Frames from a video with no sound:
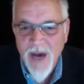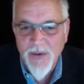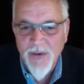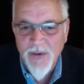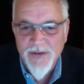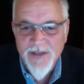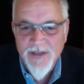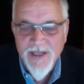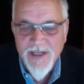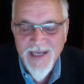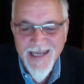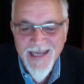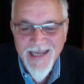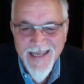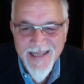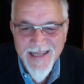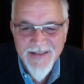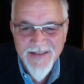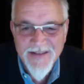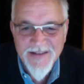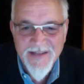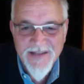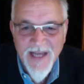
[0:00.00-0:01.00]
is a clean
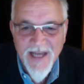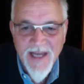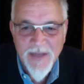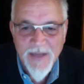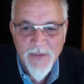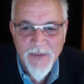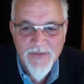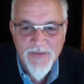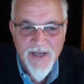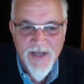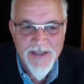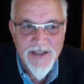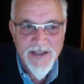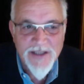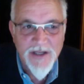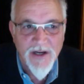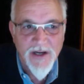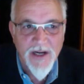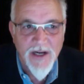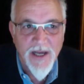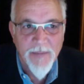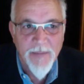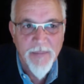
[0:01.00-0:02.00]
slate, and we've actually
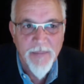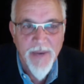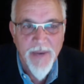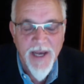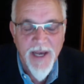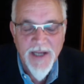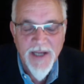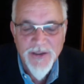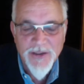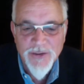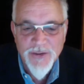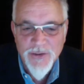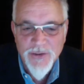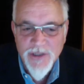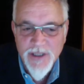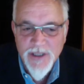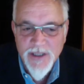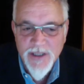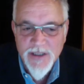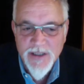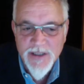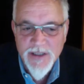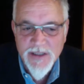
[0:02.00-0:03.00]
got a
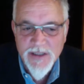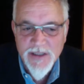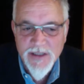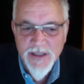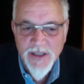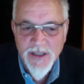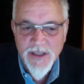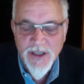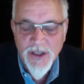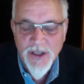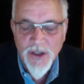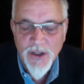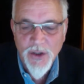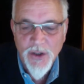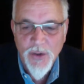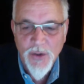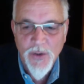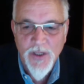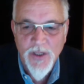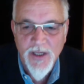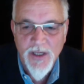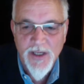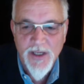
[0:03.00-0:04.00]
patriot who
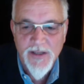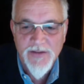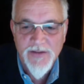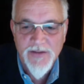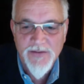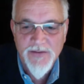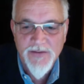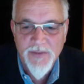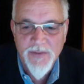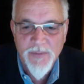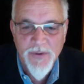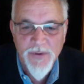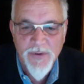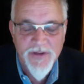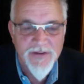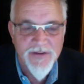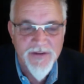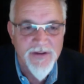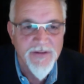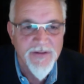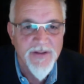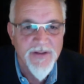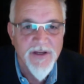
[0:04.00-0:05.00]
is the
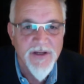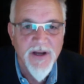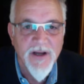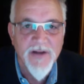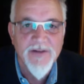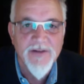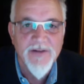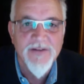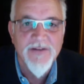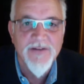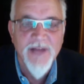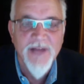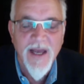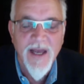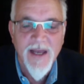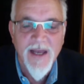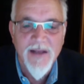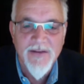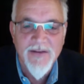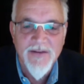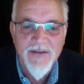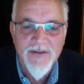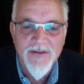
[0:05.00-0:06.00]
President of the United
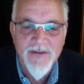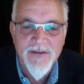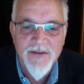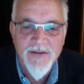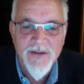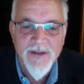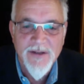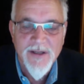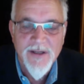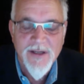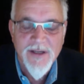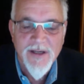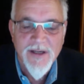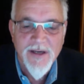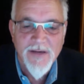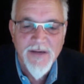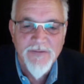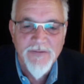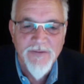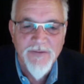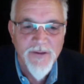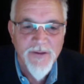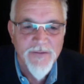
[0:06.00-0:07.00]
States
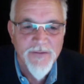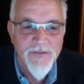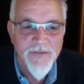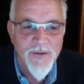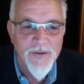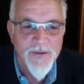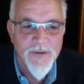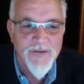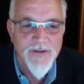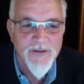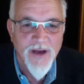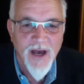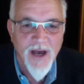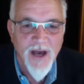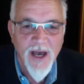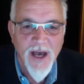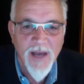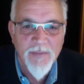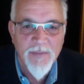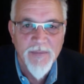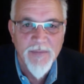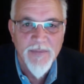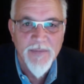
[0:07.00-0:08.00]
for the first
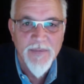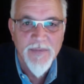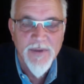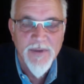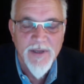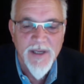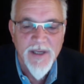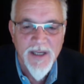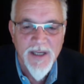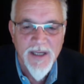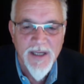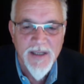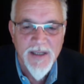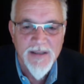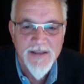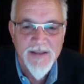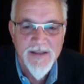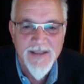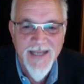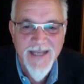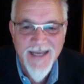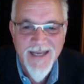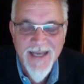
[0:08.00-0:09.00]
time in
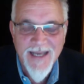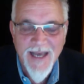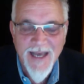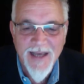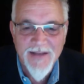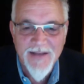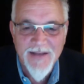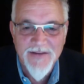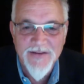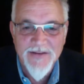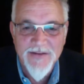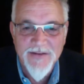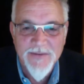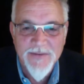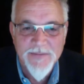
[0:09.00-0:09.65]
decades.